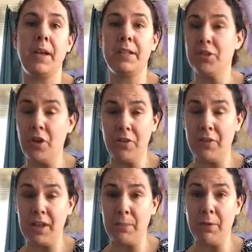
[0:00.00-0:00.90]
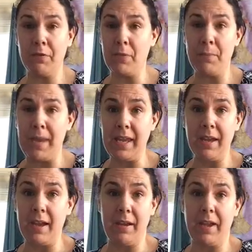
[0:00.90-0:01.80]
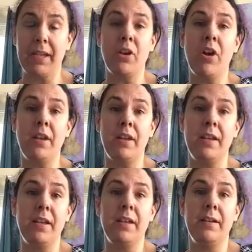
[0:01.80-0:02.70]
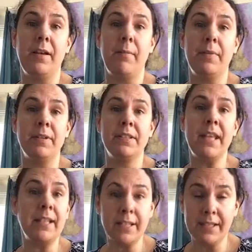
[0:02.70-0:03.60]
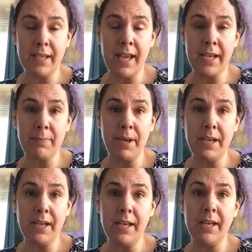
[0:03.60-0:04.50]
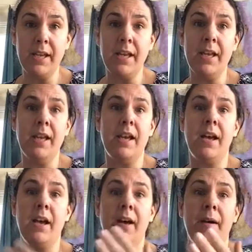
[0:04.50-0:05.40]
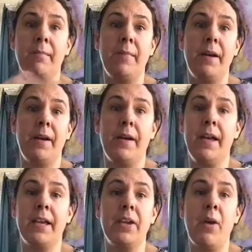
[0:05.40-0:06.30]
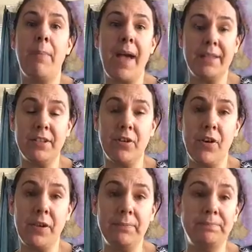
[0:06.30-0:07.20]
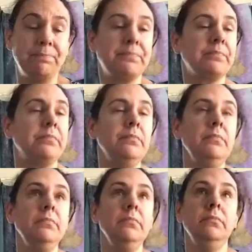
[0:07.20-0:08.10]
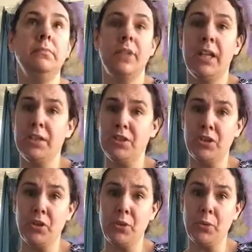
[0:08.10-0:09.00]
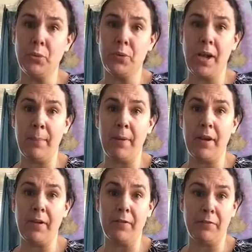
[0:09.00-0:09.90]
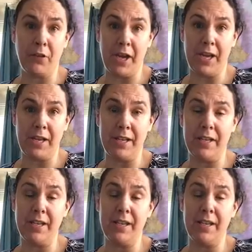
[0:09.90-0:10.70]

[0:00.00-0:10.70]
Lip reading: it's not available from me. I cannot send it to anybody. I cannot pass it on, and so I'm afraid